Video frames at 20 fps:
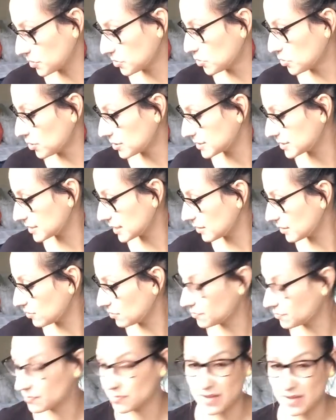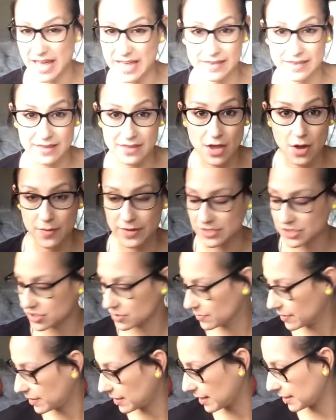with not a single, no
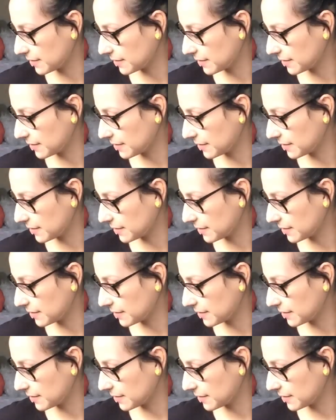issue with